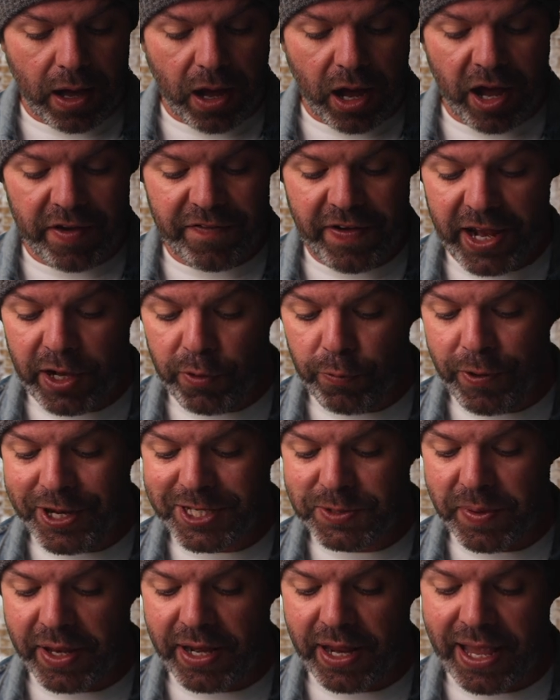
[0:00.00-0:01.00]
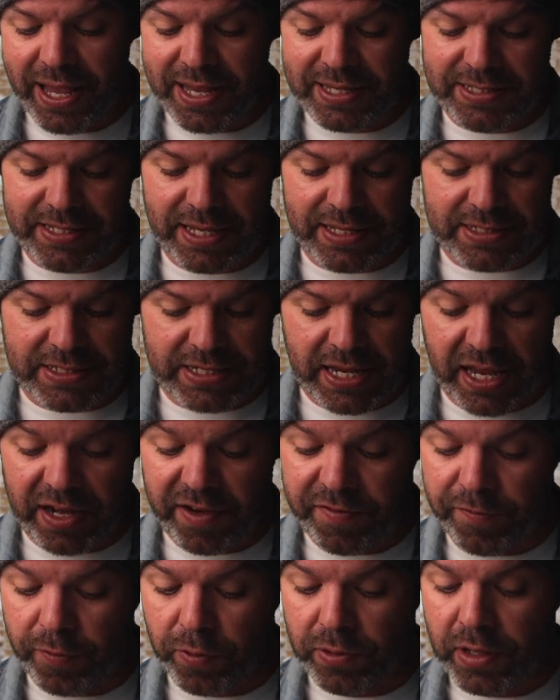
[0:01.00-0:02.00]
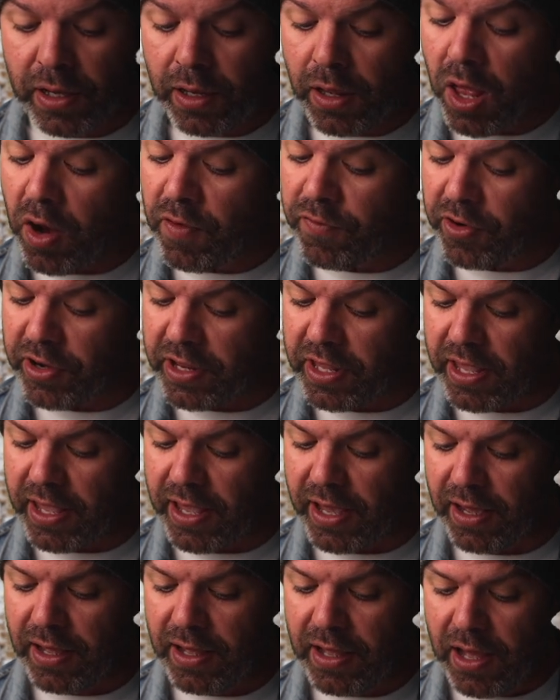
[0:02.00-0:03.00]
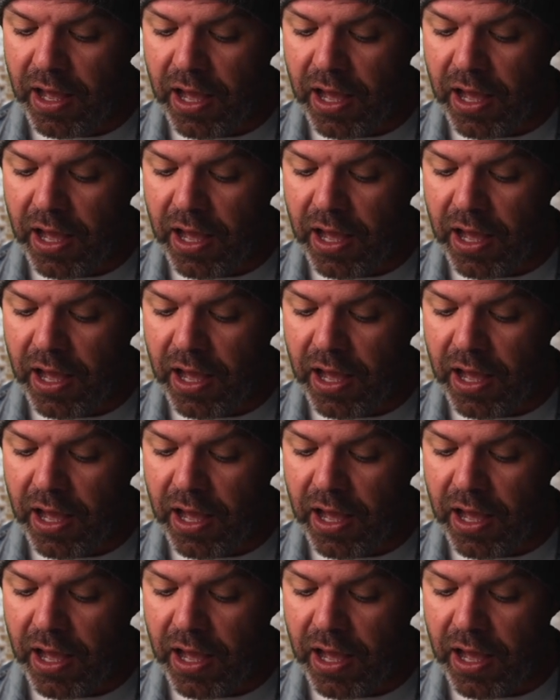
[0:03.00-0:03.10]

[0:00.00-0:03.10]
I've had a ResMed AirSense 10 for a little over a year.